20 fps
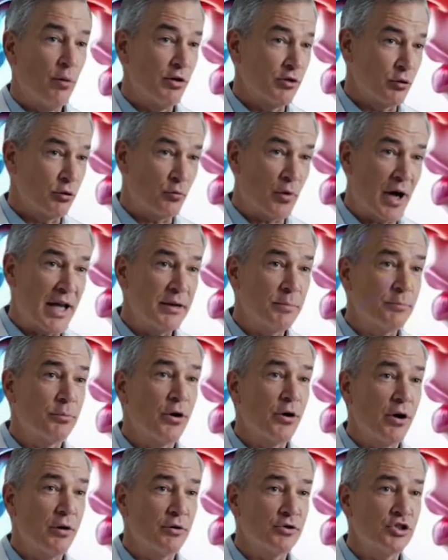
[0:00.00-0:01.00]
inflame,
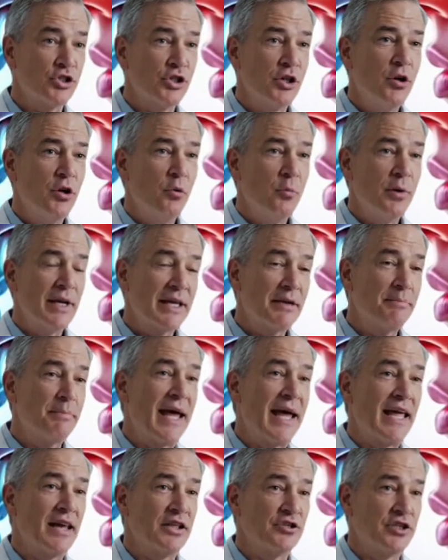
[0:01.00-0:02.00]
and finally
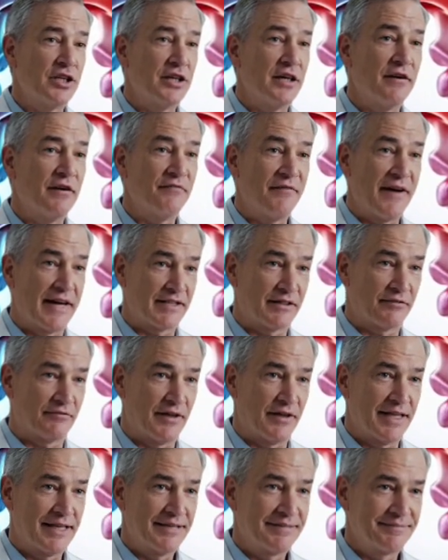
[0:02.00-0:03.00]
cry out through pain.